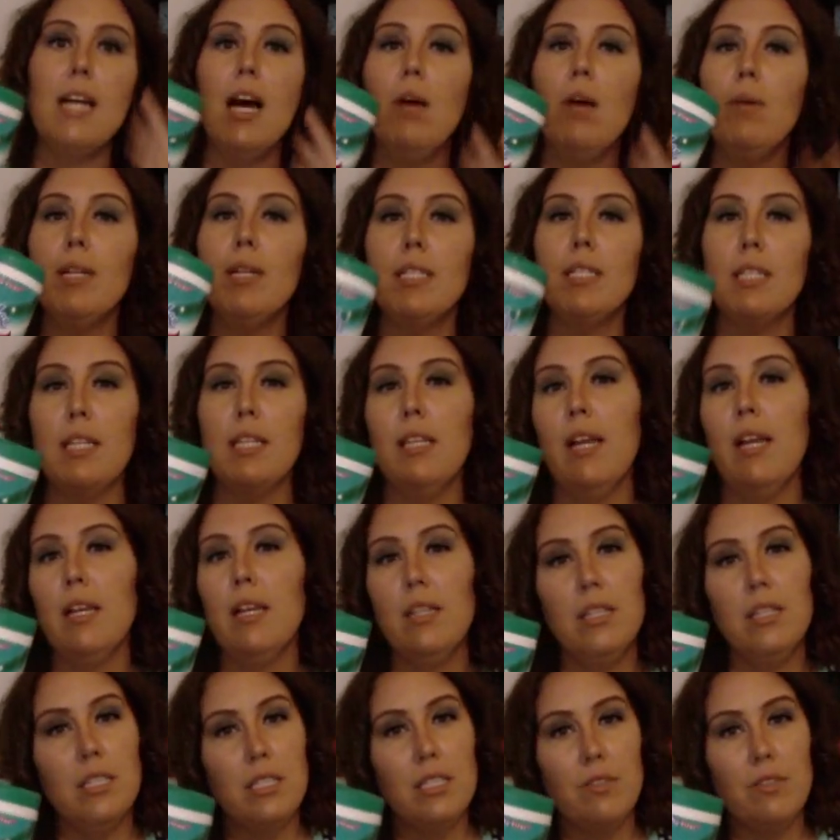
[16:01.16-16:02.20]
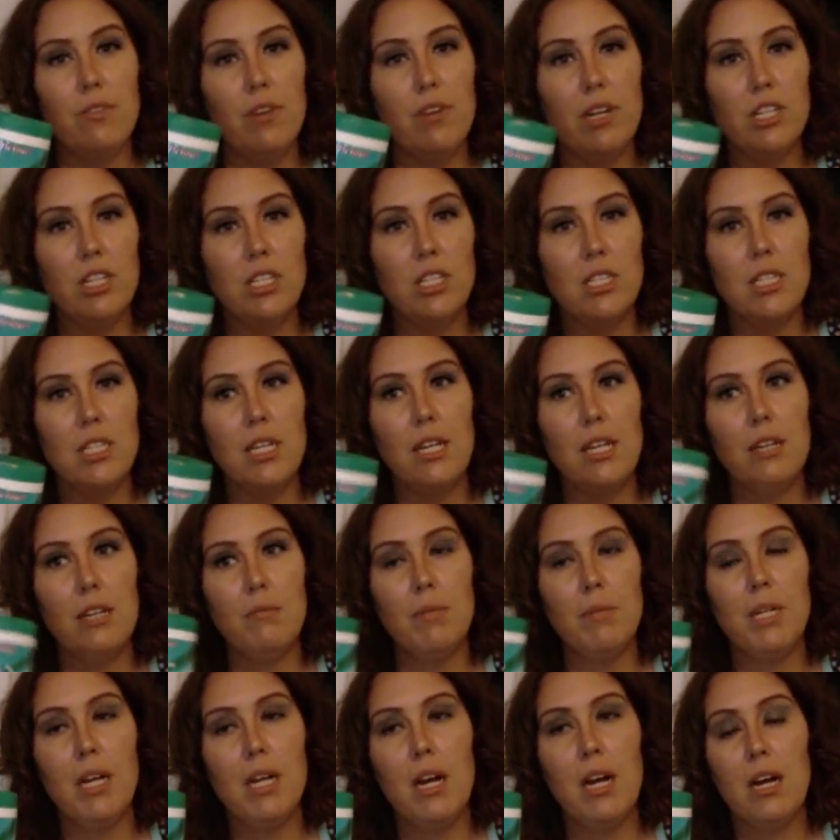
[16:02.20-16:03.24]
I always get like this fresh
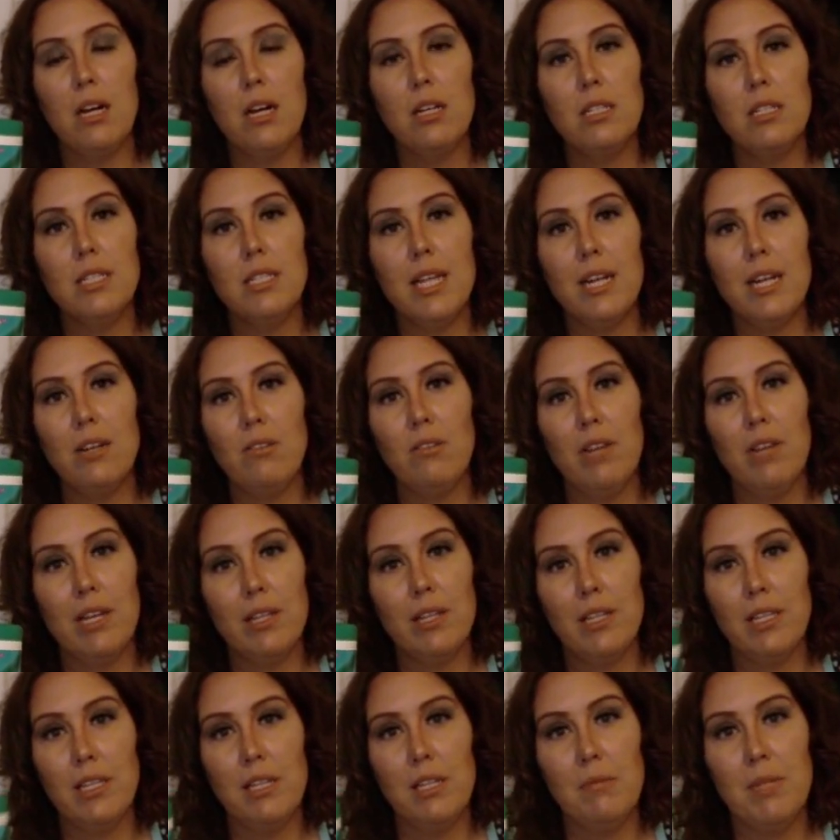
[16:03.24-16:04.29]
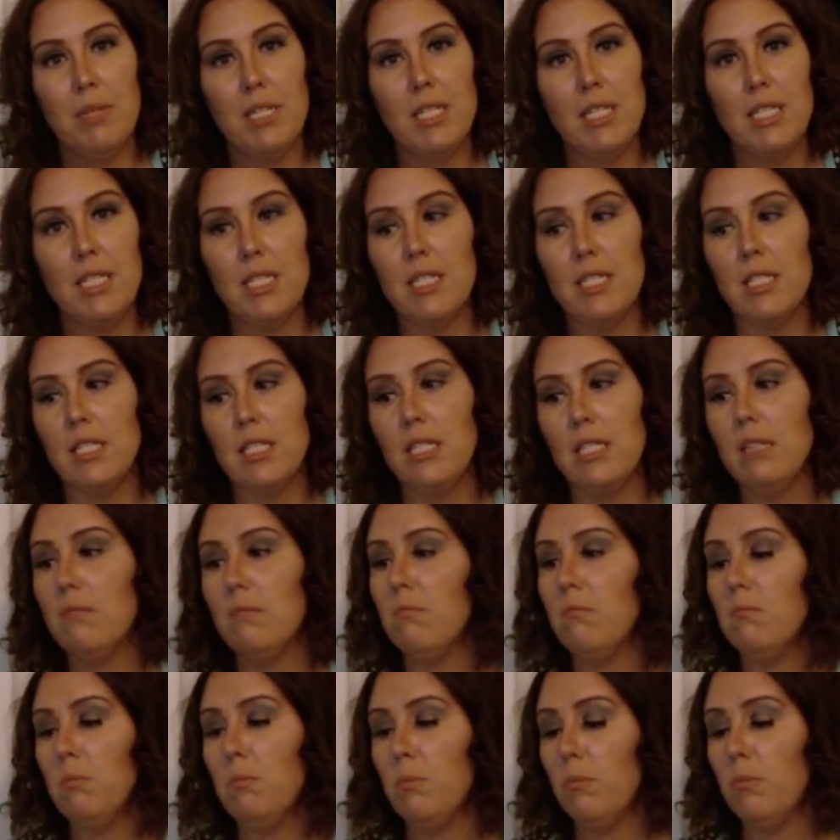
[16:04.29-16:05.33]
scent because I don't like the lemon scented
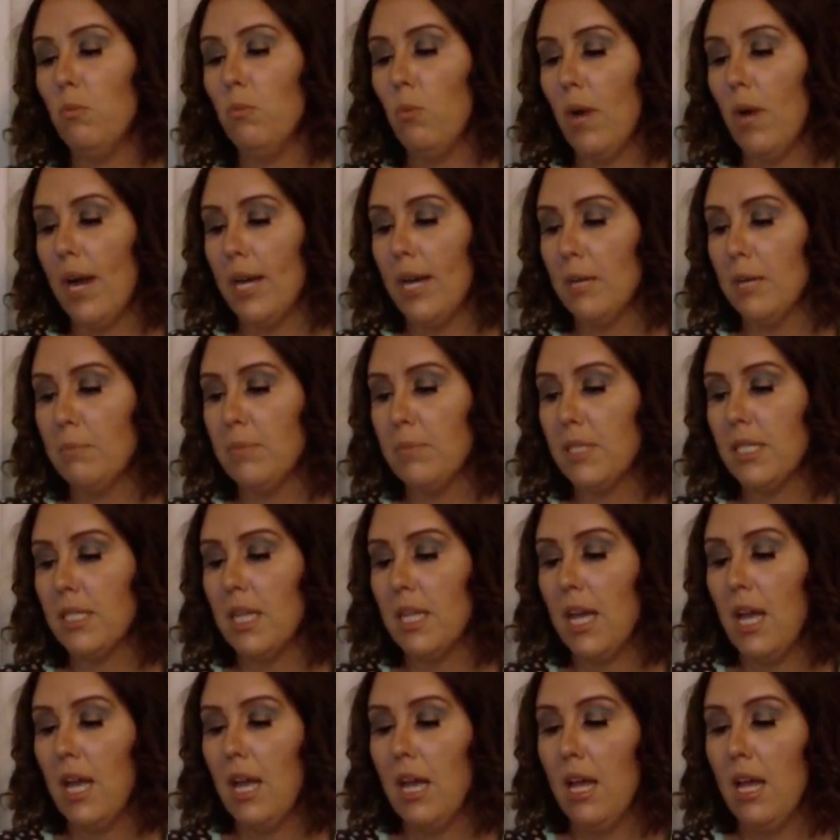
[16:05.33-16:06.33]
wipes.